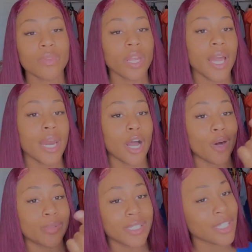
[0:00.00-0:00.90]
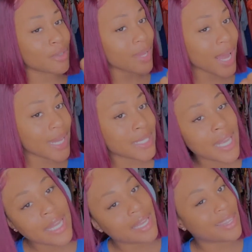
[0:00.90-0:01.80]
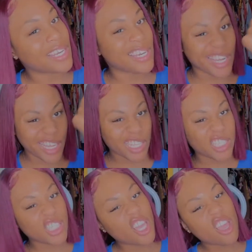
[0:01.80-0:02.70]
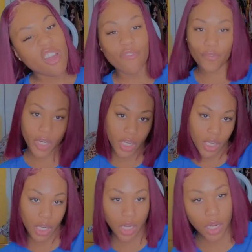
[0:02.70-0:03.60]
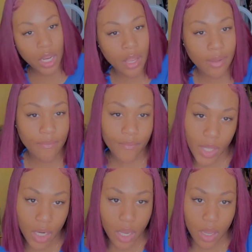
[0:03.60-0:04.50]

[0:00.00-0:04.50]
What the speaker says: And I hope to see you guys in the next freaking video.